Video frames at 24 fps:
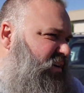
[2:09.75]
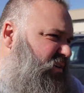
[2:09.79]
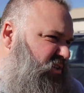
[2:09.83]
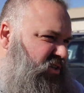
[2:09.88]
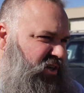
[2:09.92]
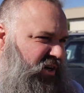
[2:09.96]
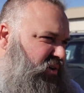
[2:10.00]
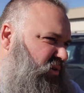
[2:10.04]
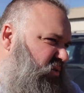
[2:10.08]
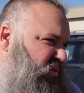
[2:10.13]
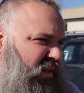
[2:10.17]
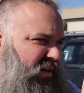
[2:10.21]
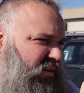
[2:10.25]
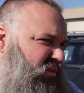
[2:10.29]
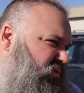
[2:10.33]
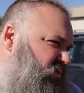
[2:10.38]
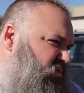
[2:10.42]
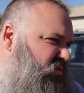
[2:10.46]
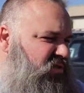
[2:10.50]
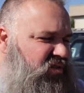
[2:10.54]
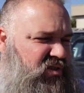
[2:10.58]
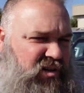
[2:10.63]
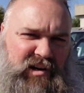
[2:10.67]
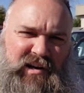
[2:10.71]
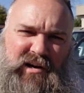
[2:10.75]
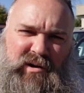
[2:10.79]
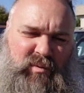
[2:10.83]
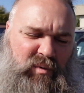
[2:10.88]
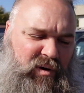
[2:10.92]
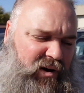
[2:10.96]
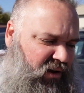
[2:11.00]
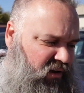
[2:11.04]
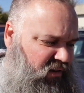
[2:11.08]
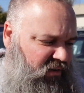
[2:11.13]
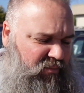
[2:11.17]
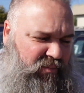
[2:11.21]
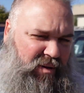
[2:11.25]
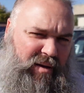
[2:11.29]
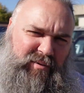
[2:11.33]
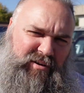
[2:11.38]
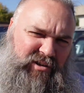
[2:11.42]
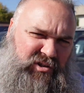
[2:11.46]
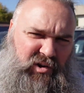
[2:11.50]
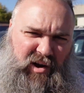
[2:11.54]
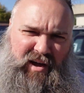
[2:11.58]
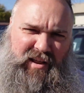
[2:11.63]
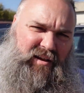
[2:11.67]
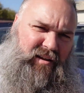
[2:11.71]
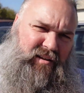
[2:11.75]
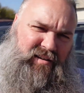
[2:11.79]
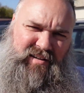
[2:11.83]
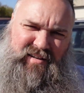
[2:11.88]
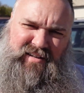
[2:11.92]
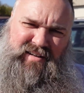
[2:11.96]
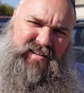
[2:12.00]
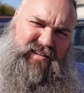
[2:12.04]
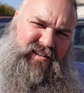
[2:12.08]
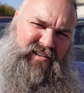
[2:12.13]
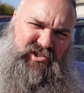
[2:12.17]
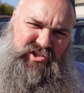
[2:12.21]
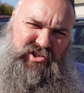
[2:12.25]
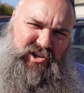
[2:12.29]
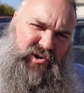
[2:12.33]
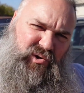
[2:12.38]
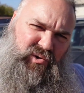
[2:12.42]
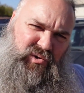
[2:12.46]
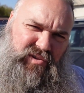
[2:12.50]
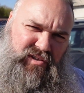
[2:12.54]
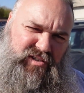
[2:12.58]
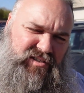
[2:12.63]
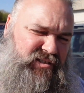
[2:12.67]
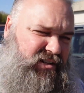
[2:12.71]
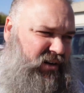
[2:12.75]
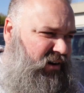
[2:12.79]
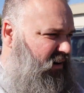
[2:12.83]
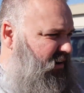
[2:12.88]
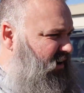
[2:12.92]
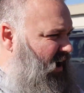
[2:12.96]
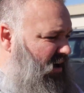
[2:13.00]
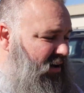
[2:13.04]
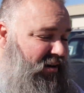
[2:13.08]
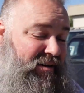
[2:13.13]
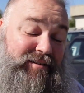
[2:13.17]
jiggle the steering wheel and maybe try to jiggle the steering.